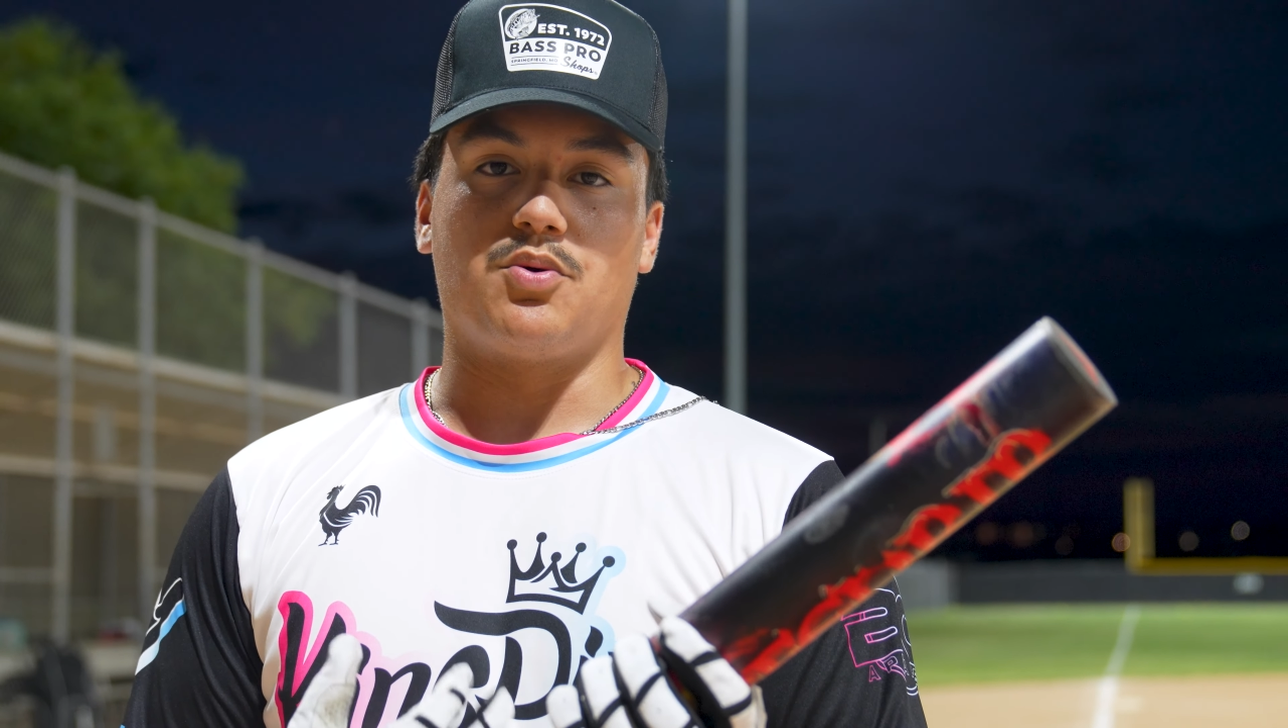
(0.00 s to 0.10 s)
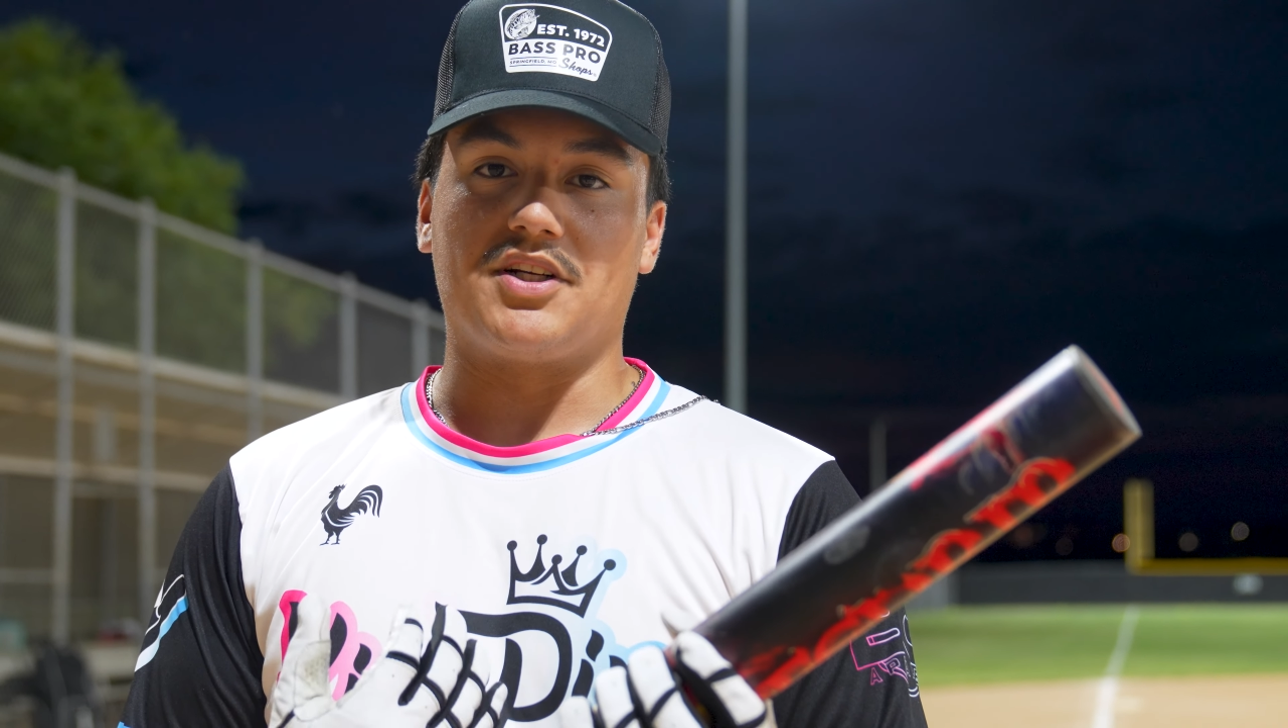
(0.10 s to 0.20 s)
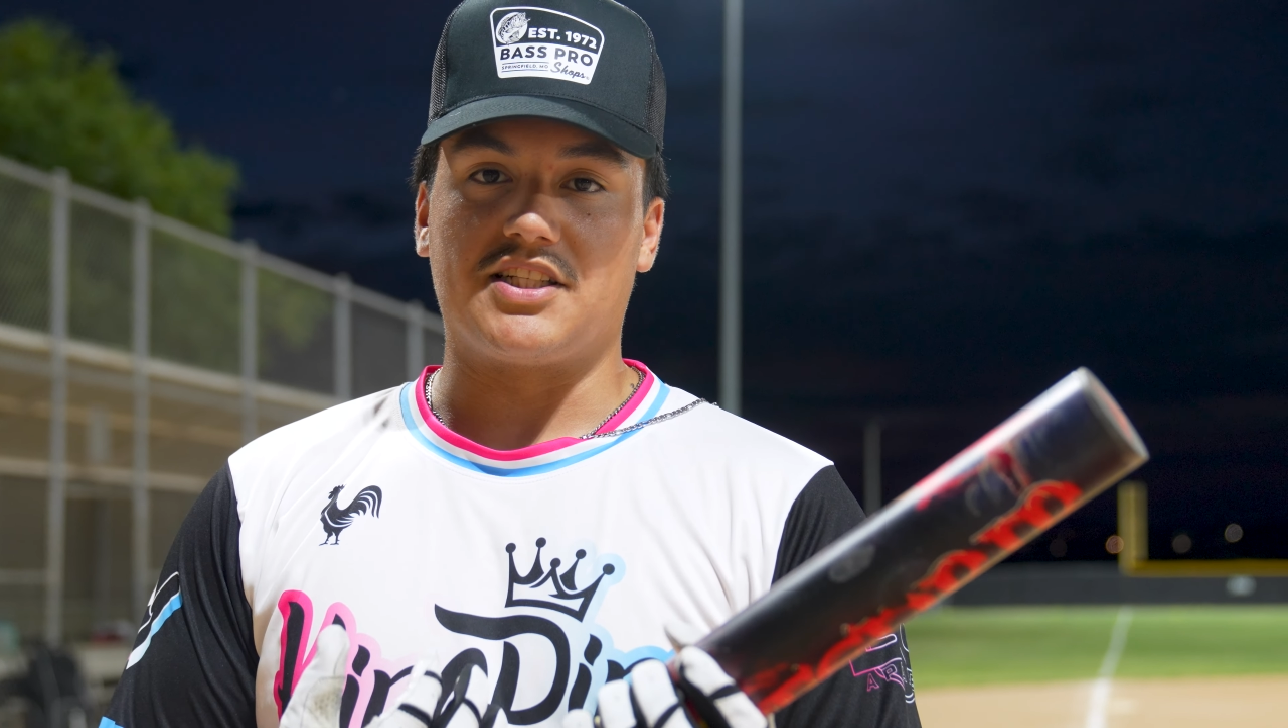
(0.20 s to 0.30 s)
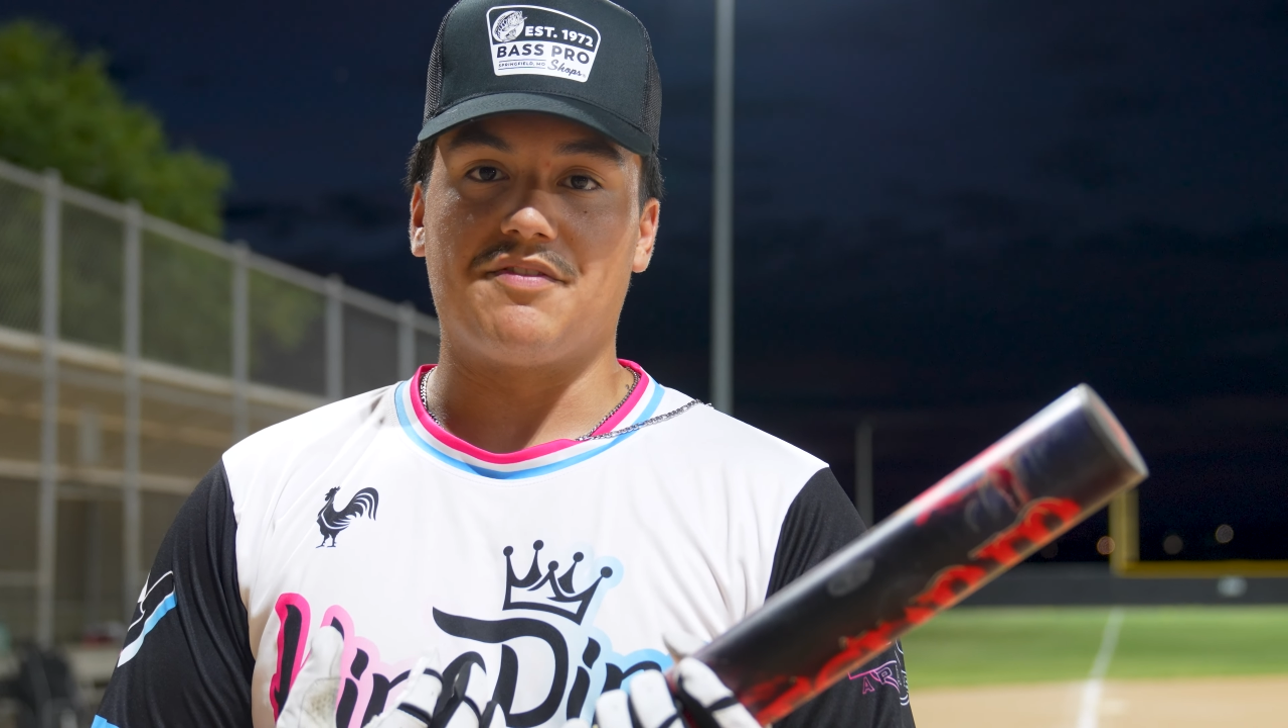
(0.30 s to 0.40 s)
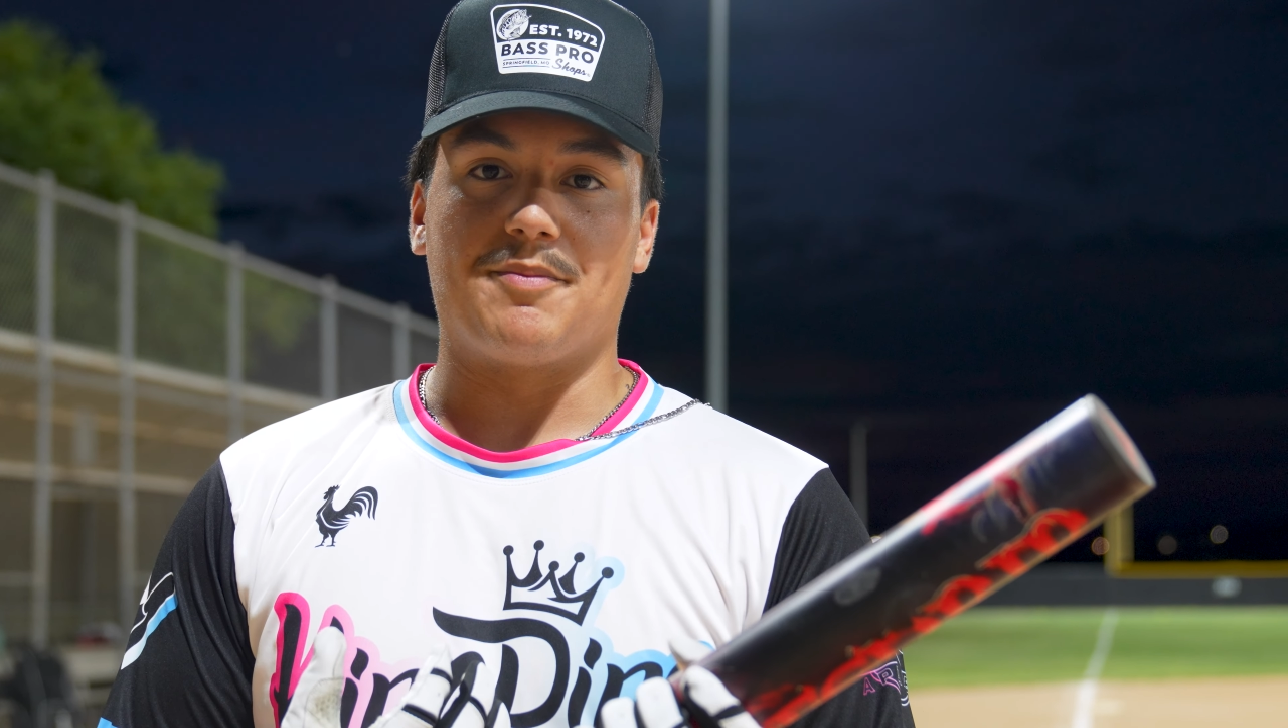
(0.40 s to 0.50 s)

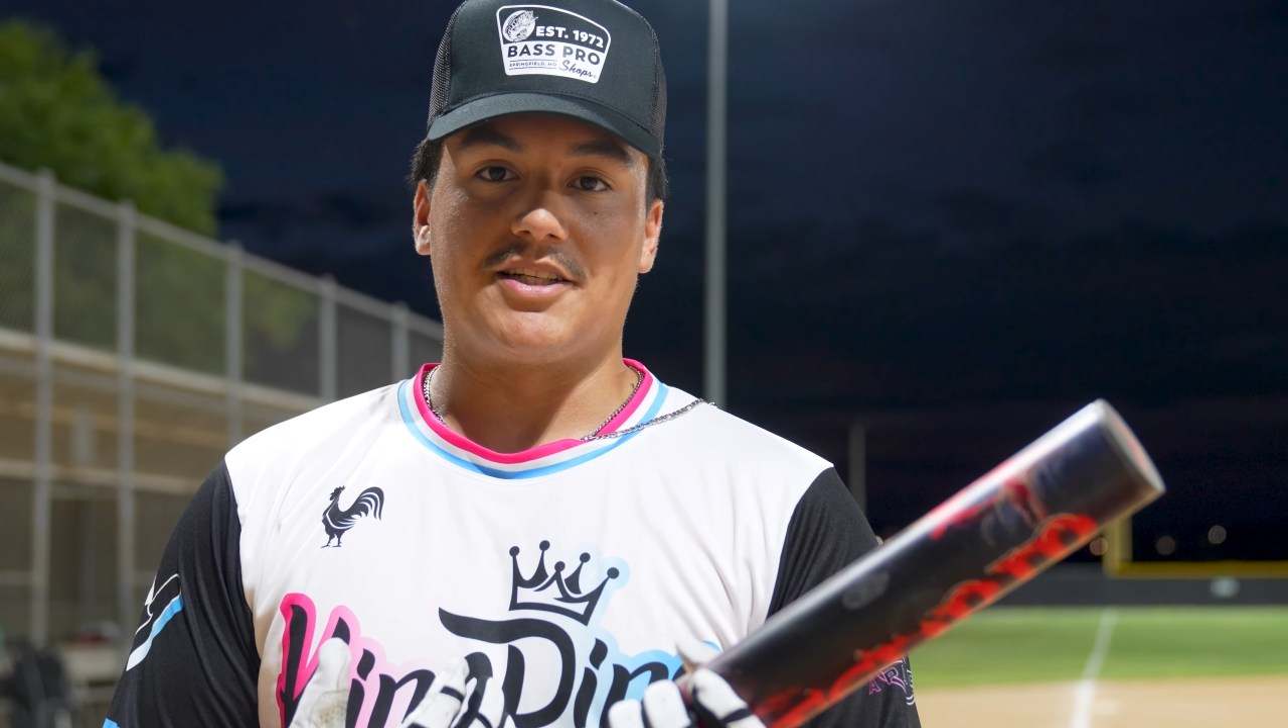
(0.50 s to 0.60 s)
27